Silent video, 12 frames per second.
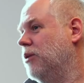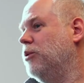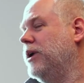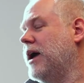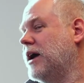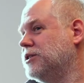And
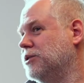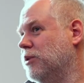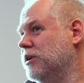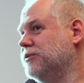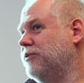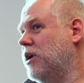we actually
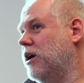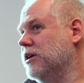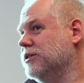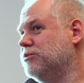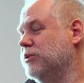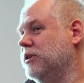went as far
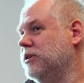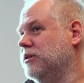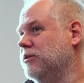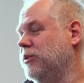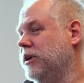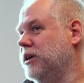as
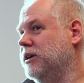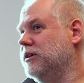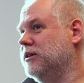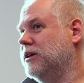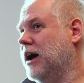we